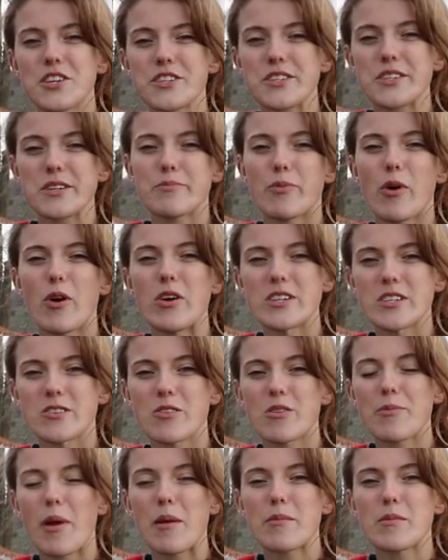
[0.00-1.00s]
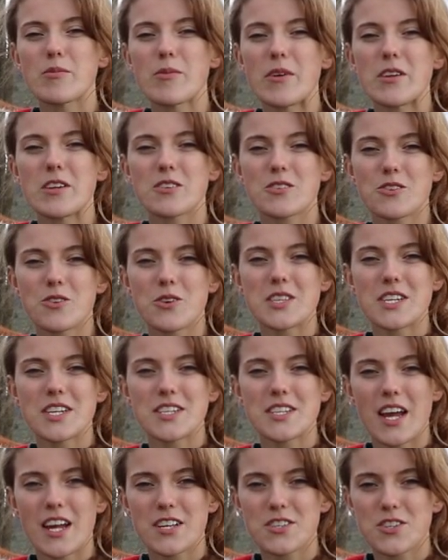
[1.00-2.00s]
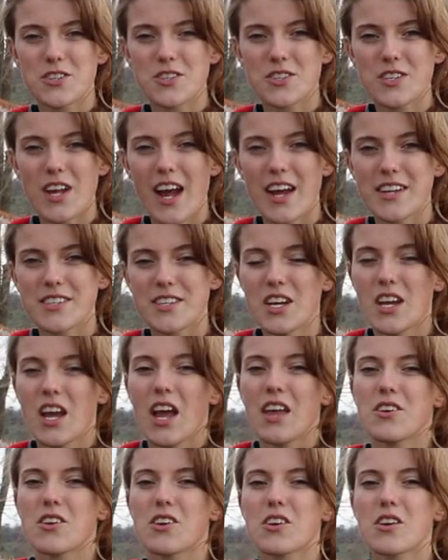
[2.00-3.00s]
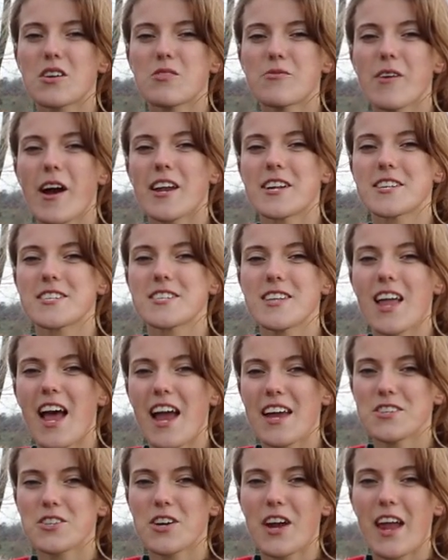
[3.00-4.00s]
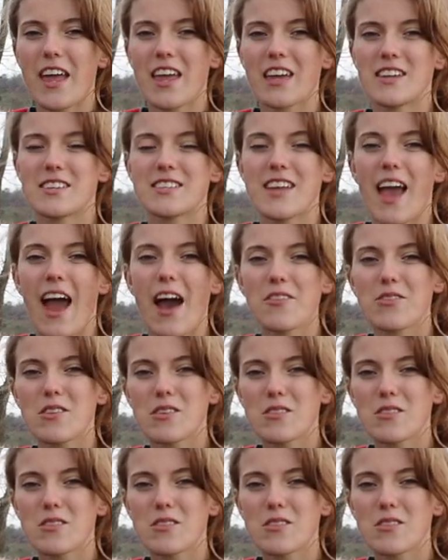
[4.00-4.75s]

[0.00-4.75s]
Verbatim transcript: just a point to remember when you're doing this exercise, you're gonna wanna slide your hand down